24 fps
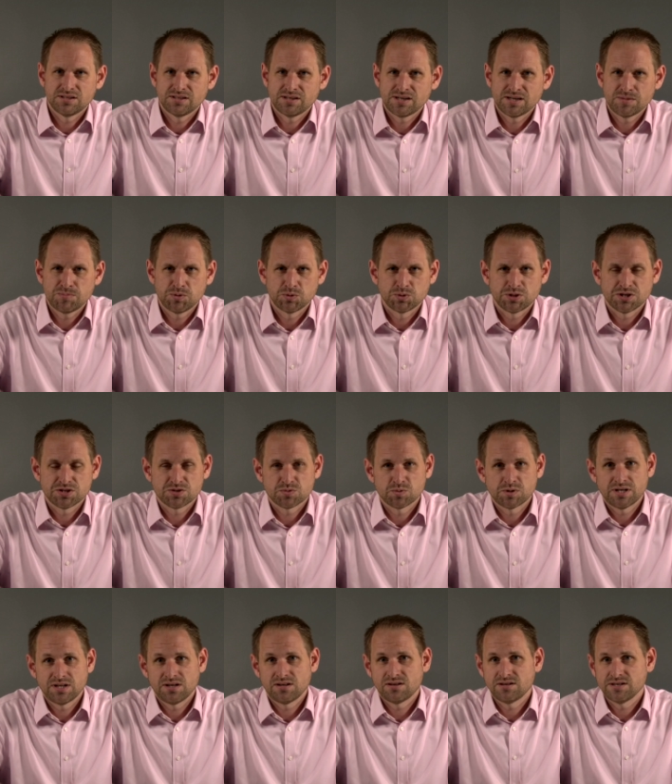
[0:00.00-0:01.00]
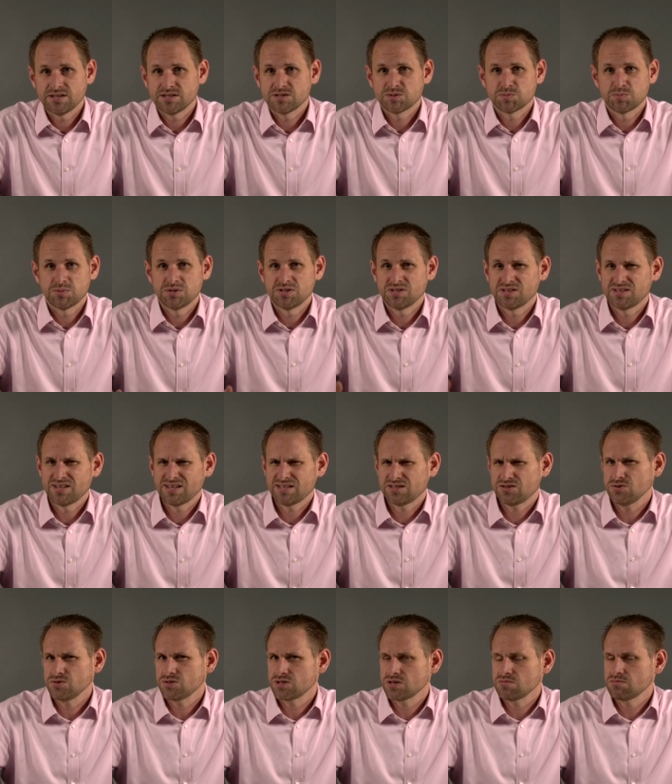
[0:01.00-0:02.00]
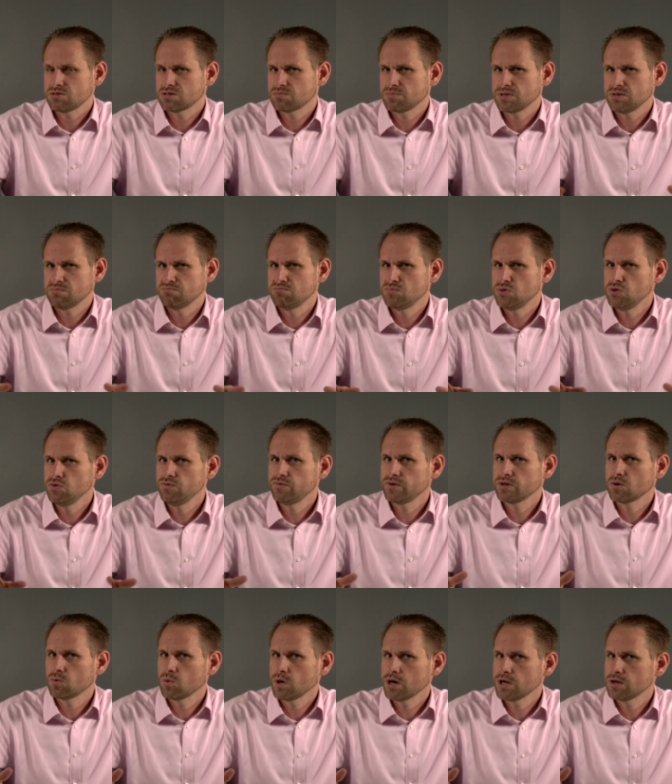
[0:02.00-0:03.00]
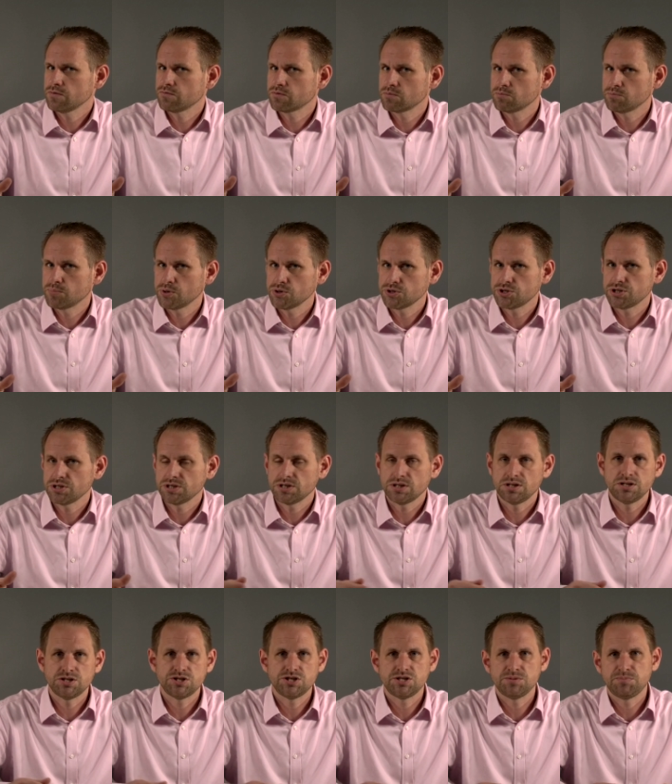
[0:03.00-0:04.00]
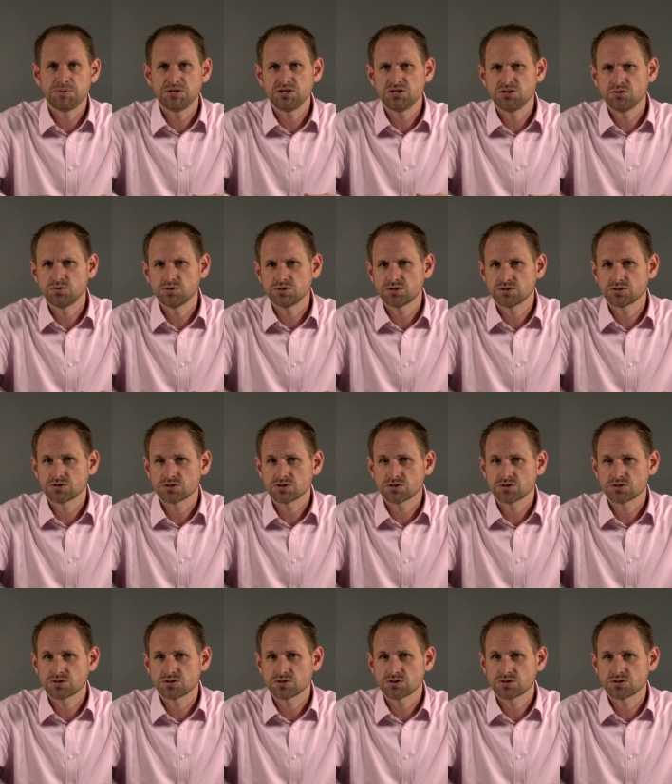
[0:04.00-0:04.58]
Uh, Apple does what it likes, but they do seem to be moving away from pushing eGPU